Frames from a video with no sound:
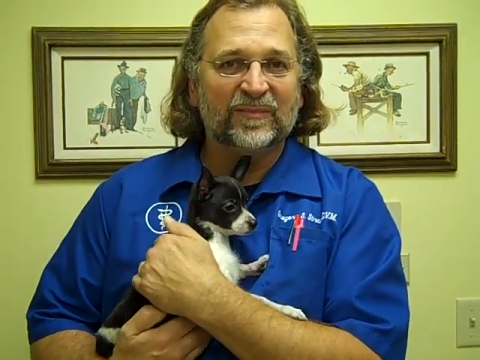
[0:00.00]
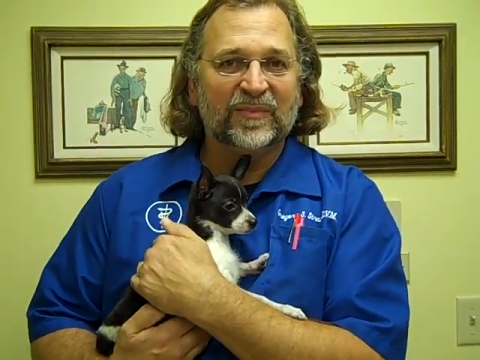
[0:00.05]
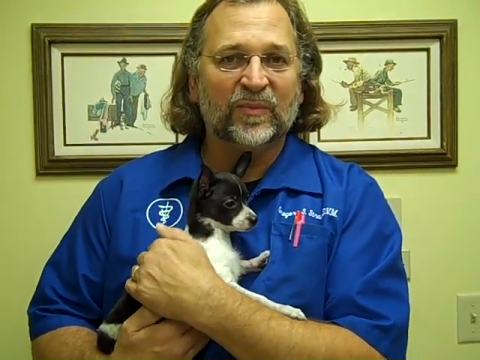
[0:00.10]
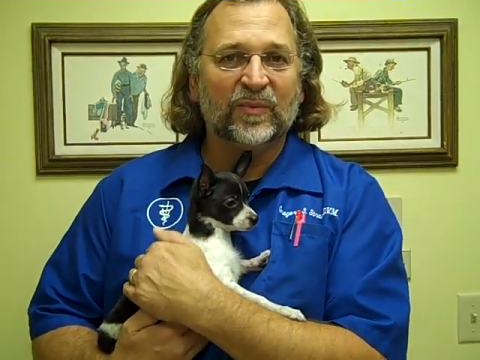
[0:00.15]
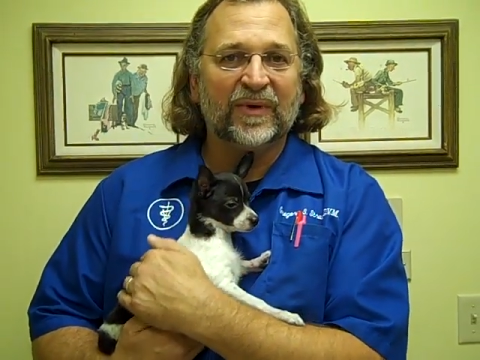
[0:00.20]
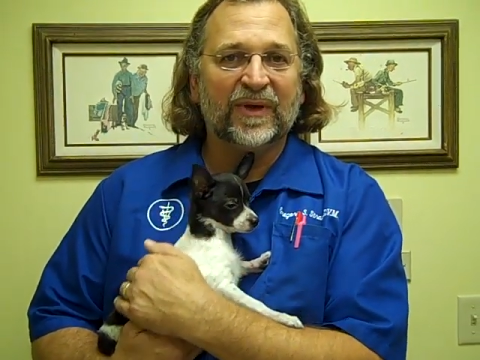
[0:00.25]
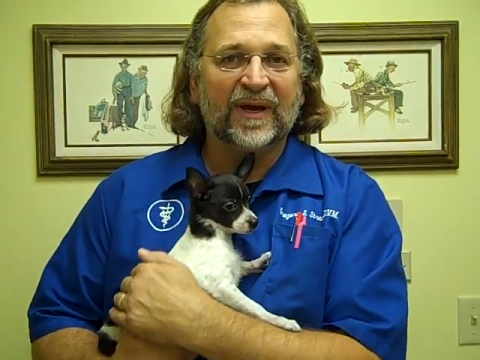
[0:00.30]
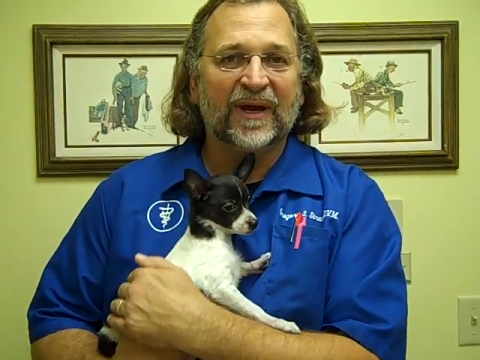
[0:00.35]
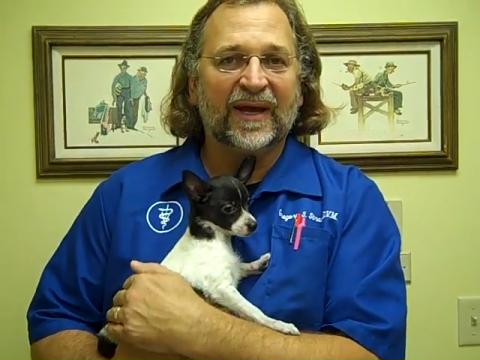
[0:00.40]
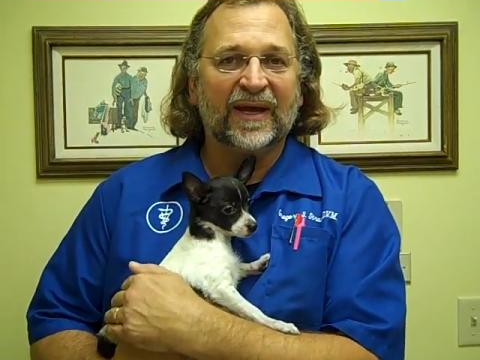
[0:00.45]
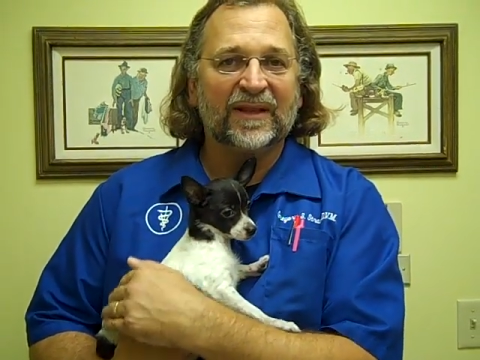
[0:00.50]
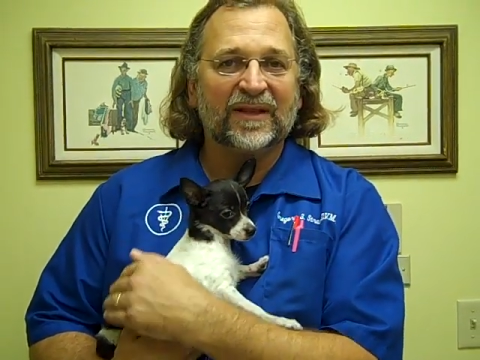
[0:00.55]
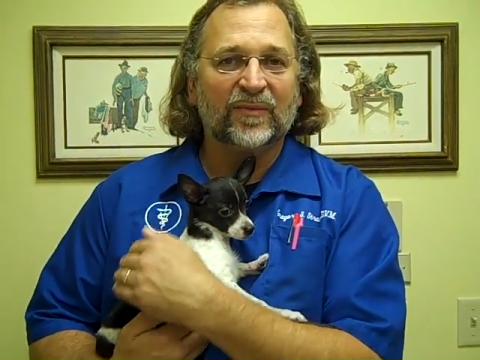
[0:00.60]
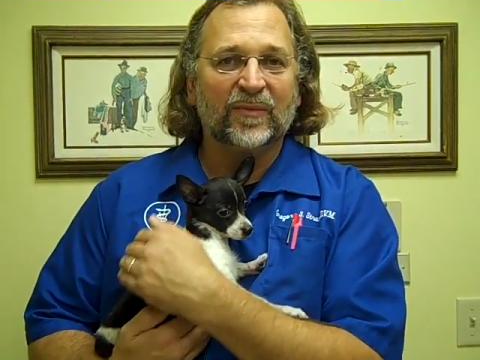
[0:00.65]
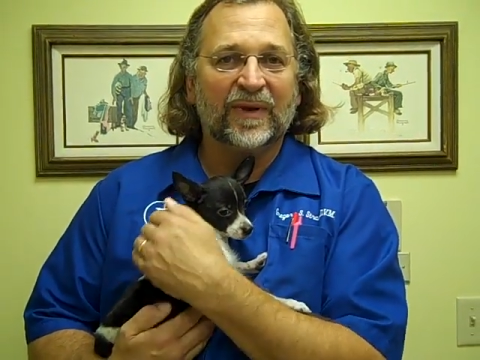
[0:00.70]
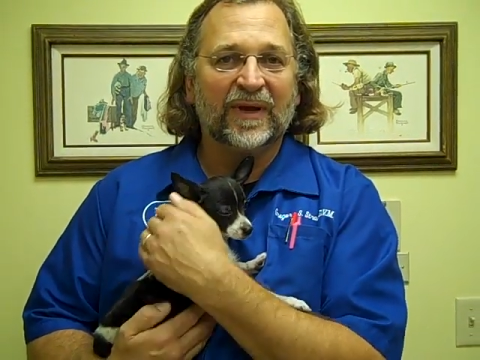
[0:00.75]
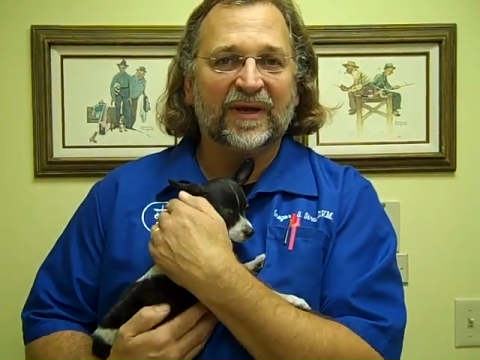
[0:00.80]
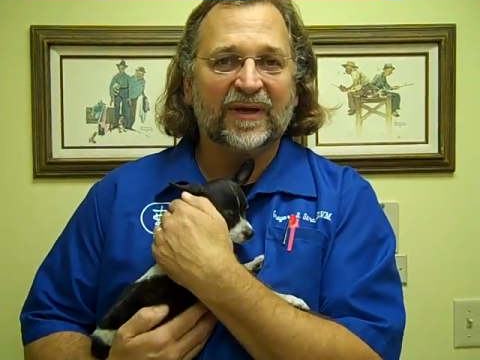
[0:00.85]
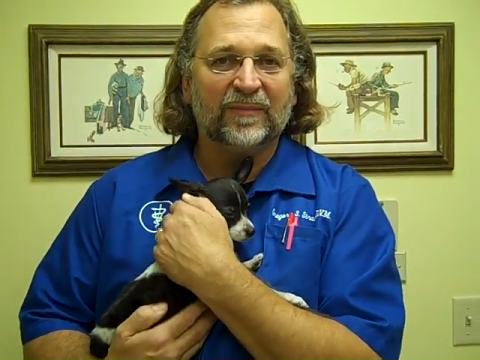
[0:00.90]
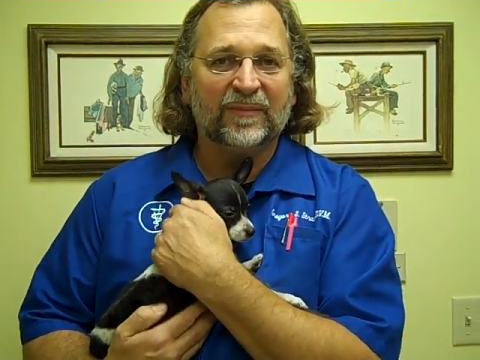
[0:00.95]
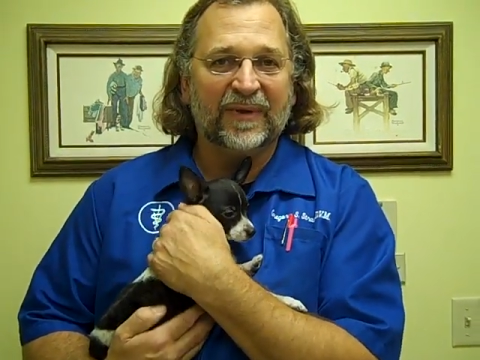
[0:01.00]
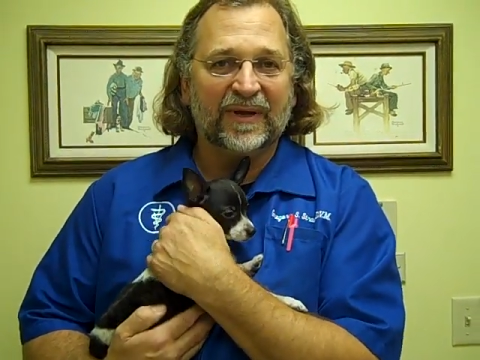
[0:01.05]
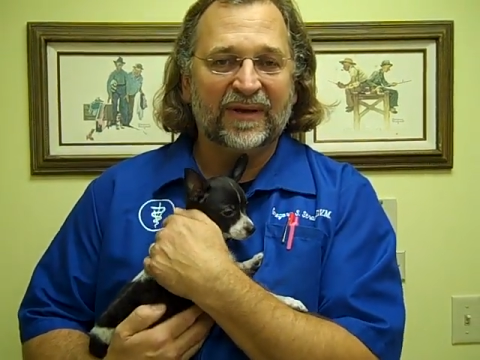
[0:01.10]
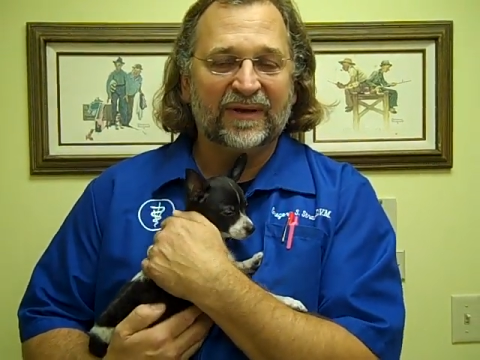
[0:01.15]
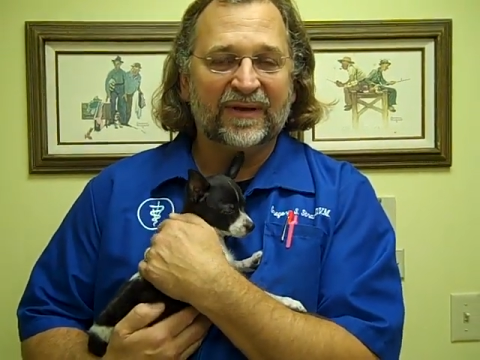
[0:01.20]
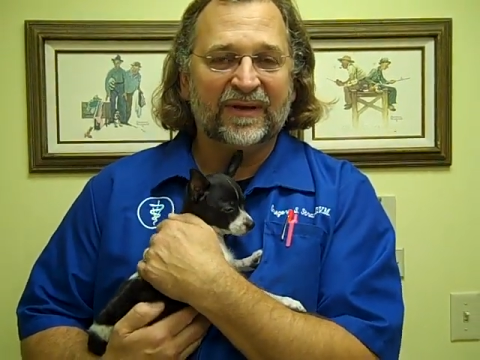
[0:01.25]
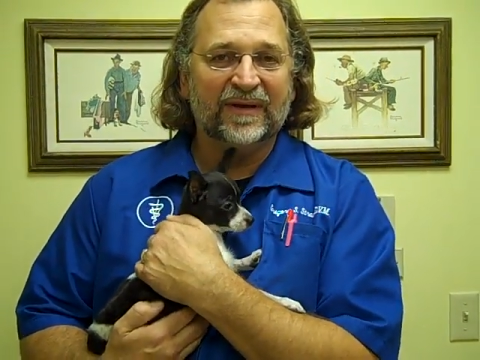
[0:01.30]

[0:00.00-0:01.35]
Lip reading: but we highly recommend